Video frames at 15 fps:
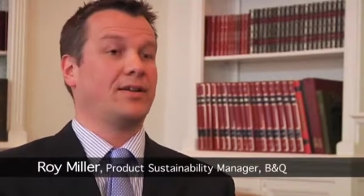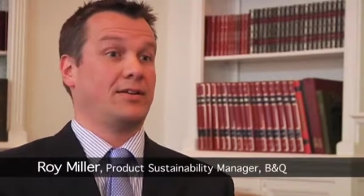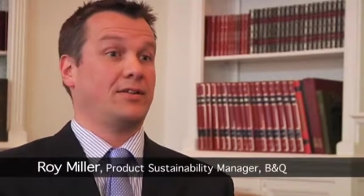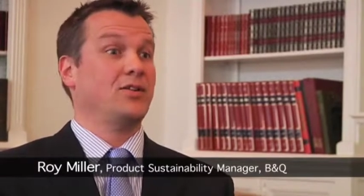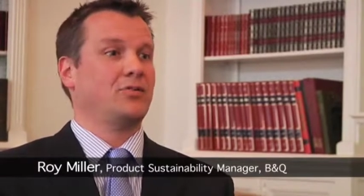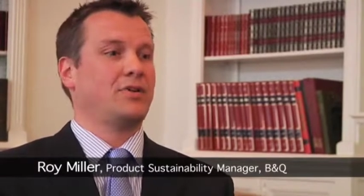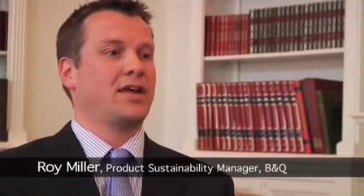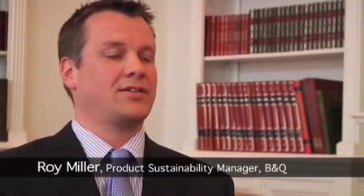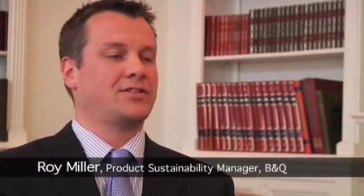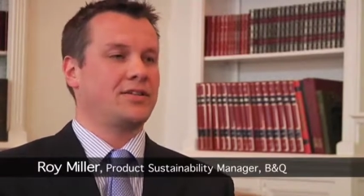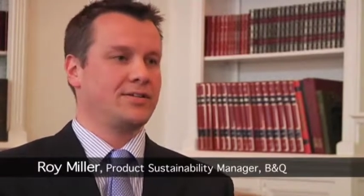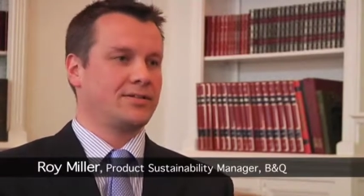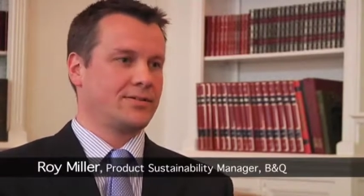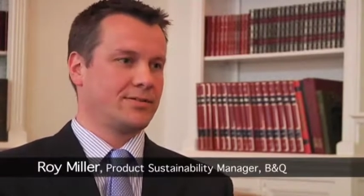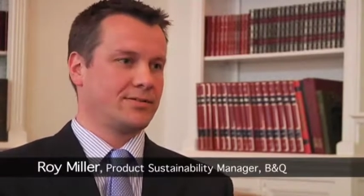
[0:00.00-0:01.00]
new
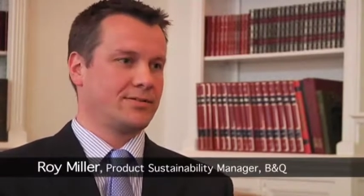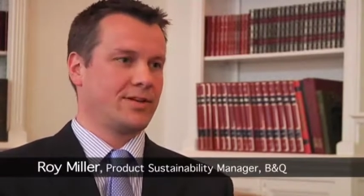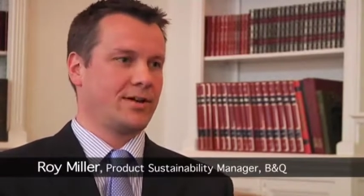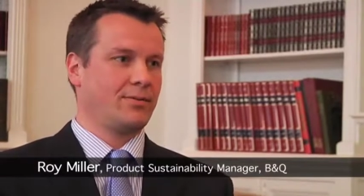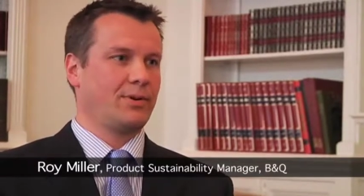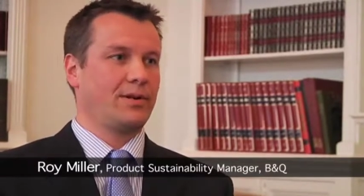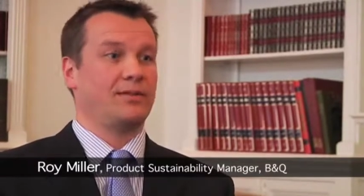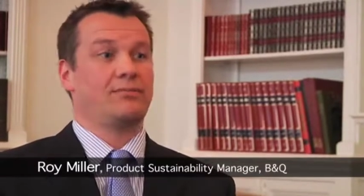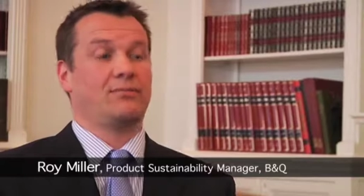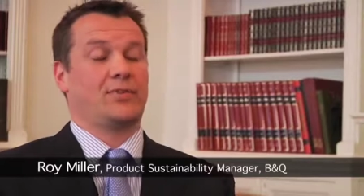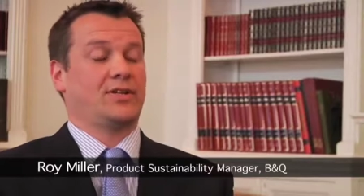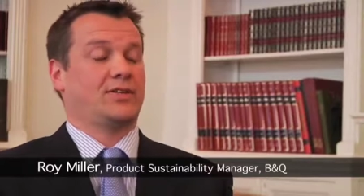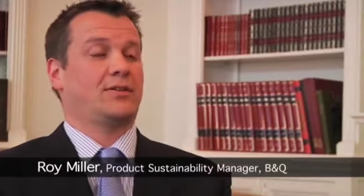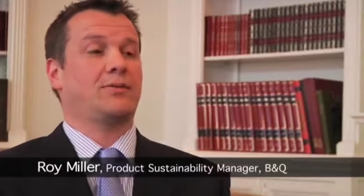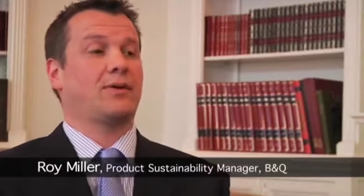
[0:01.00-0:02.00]
kitchens. So we,
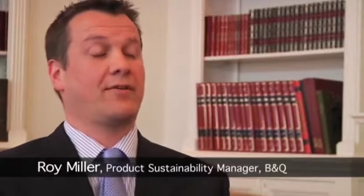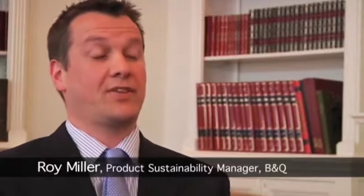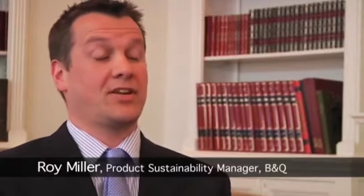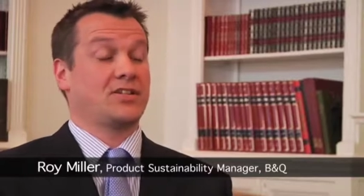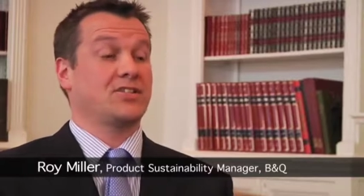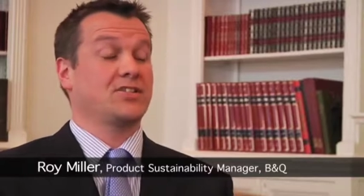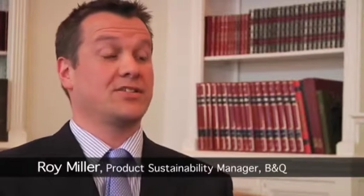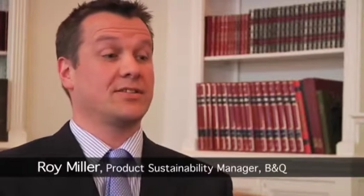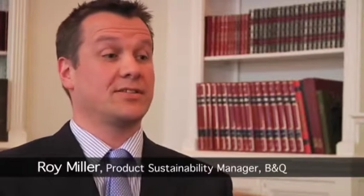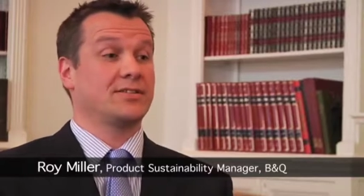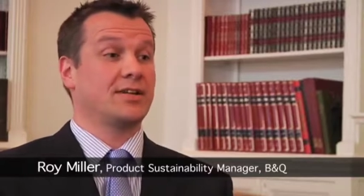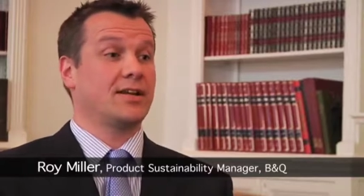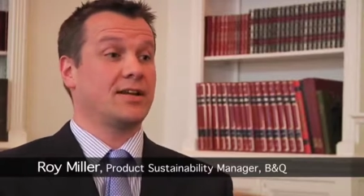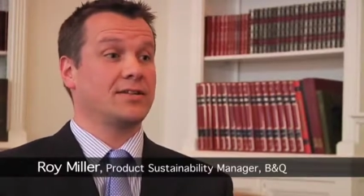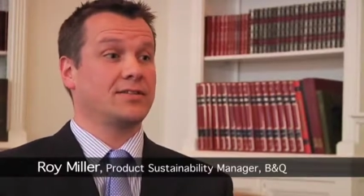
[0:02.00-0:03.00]
we do have a kitchens
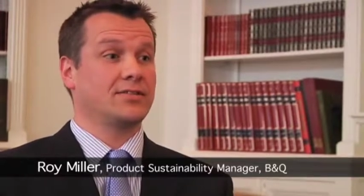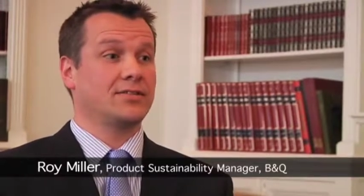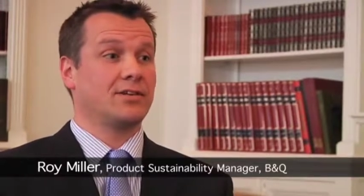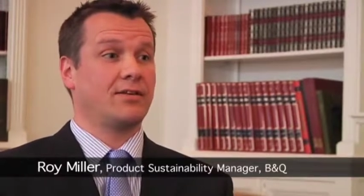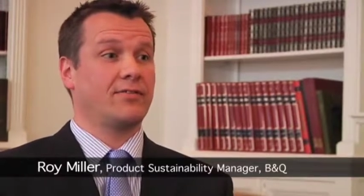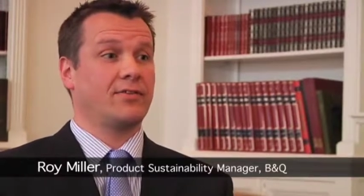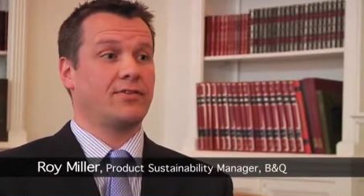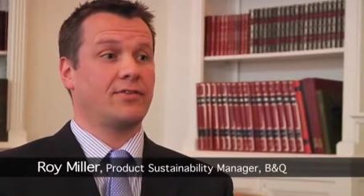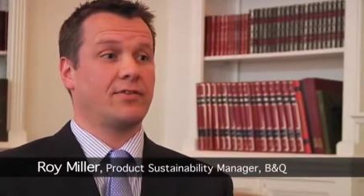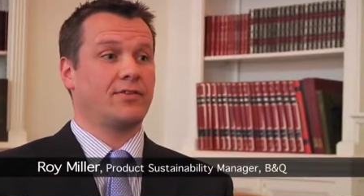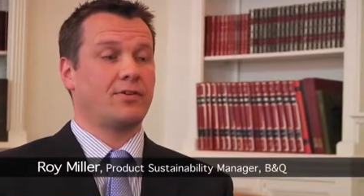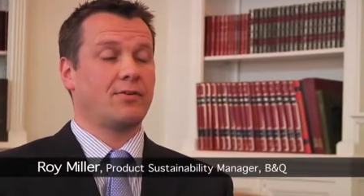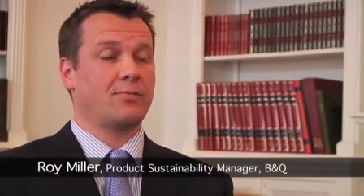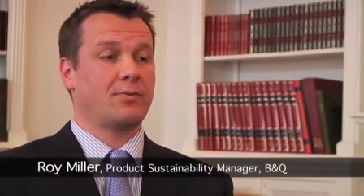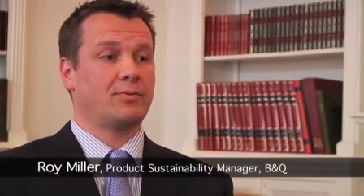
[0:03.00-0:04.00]
installation service, for
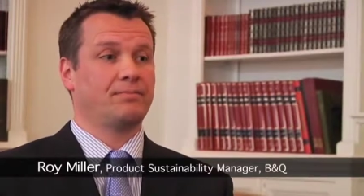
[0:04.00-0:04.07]
example.